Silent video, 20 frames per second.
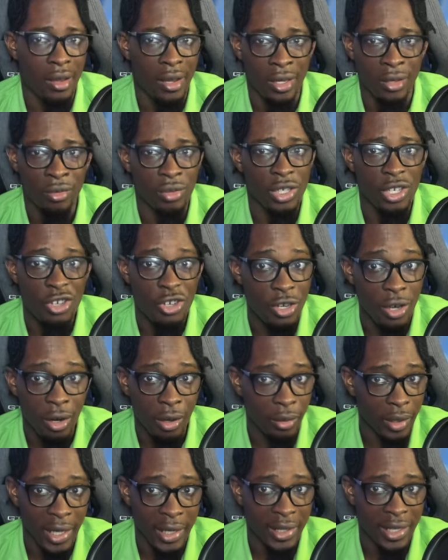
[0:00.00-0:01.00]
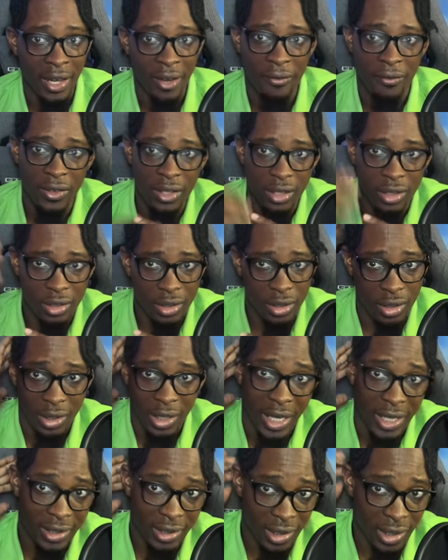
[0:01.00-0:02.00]
I only get that finished
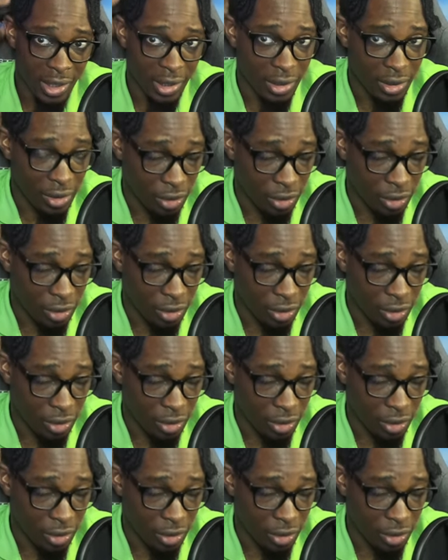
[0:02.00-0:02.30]
last night.